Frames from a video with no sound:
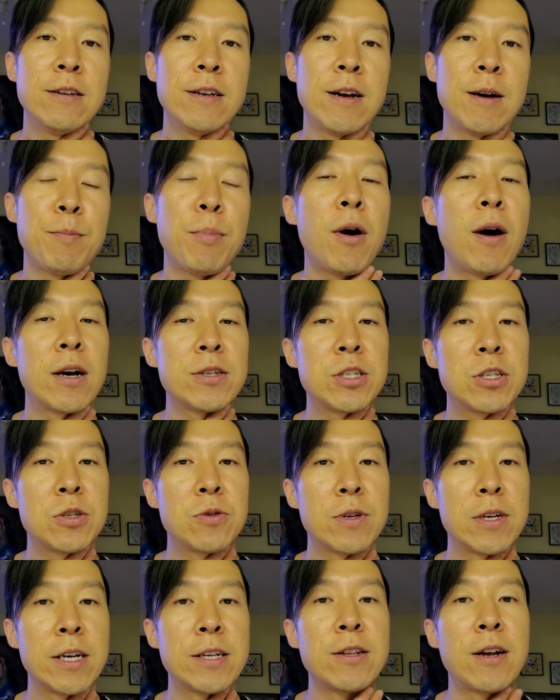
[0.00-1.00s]
Uh,
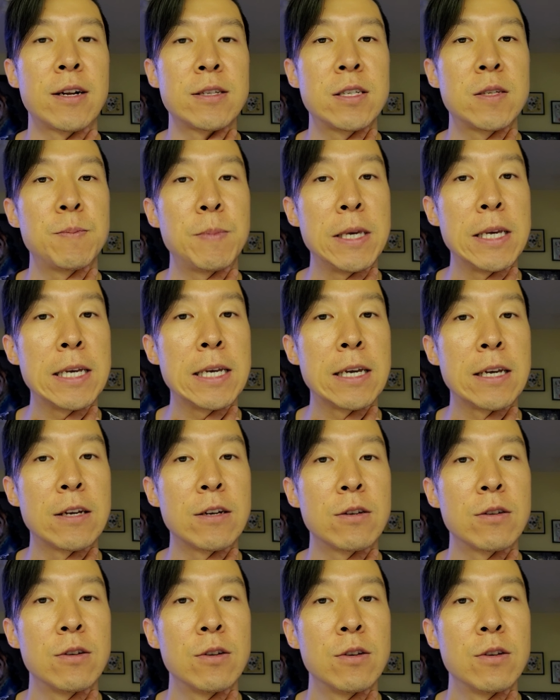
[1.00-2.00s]
posturing and not
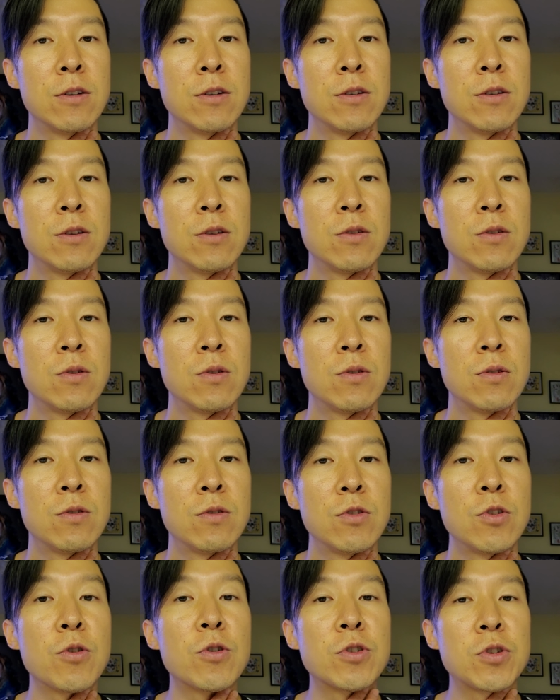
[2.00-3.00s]
speaking
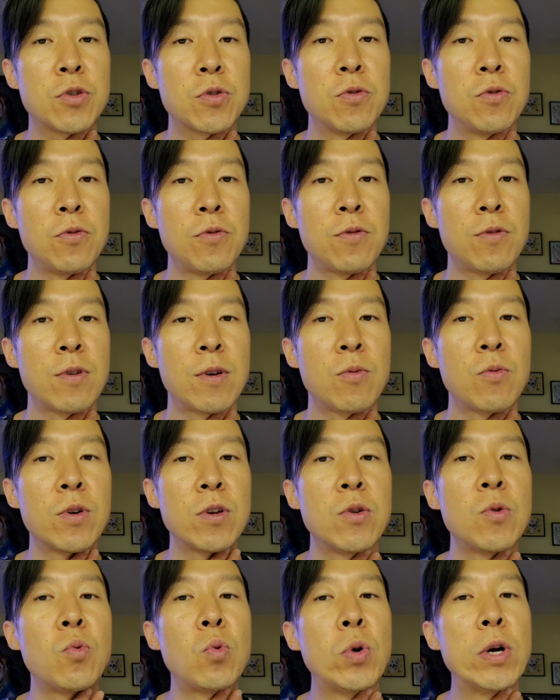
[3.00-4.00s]
your truth and what
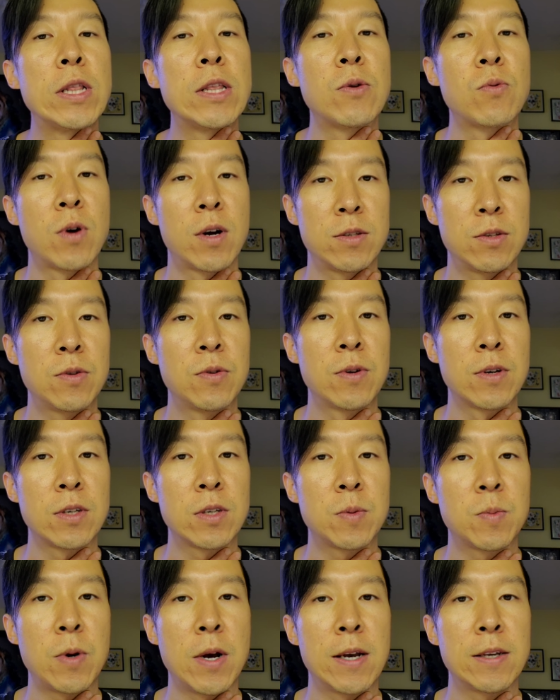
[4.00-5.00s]
you really want to
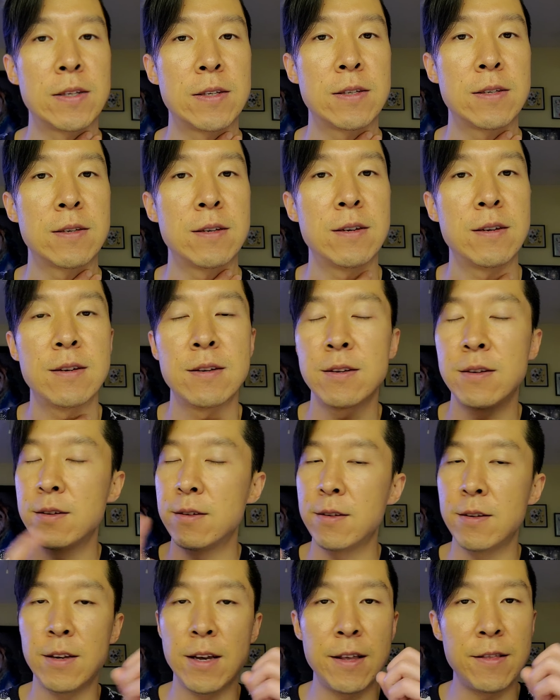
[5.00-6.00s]
express.
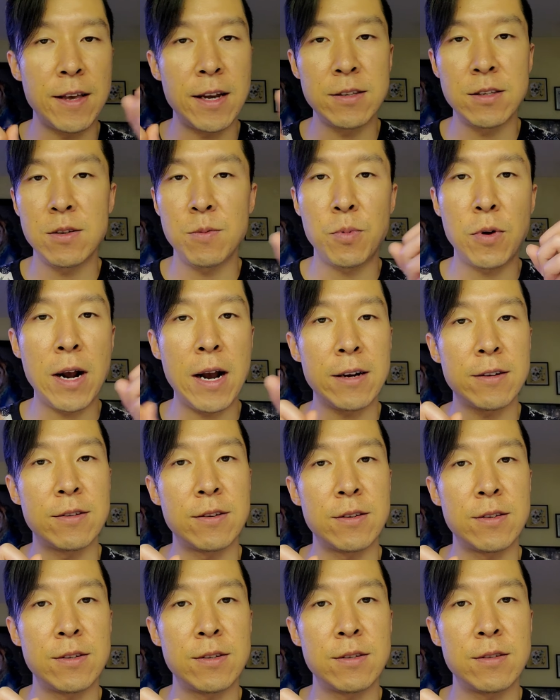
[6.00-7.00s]
And that's the
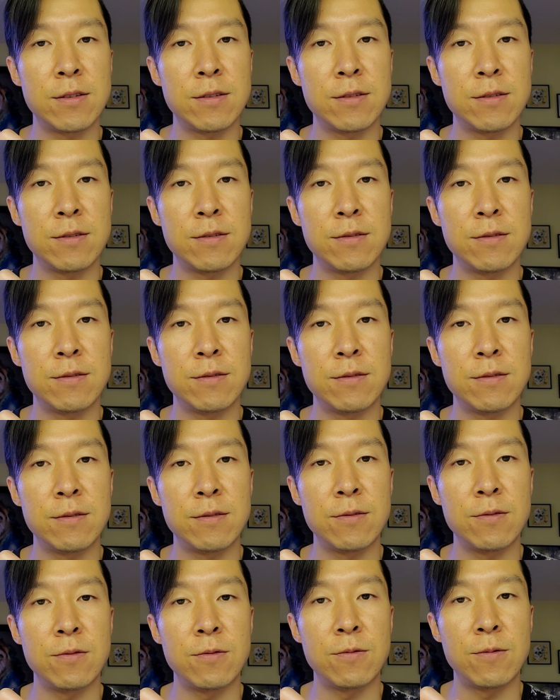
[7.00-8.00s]
practice,
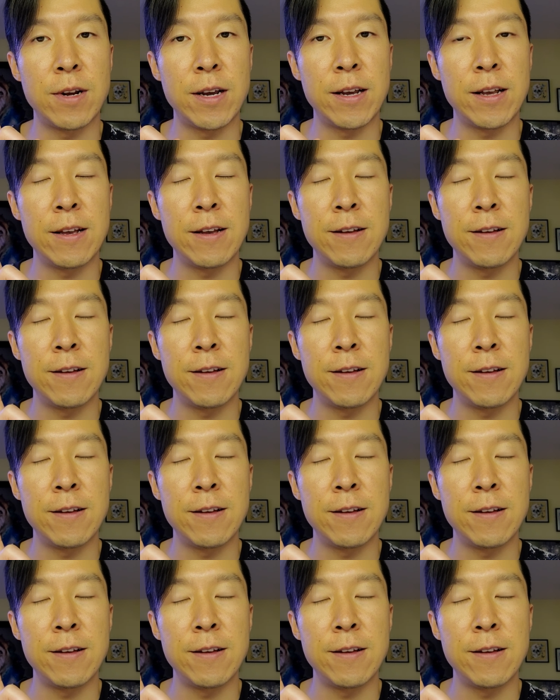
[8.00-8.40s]
right?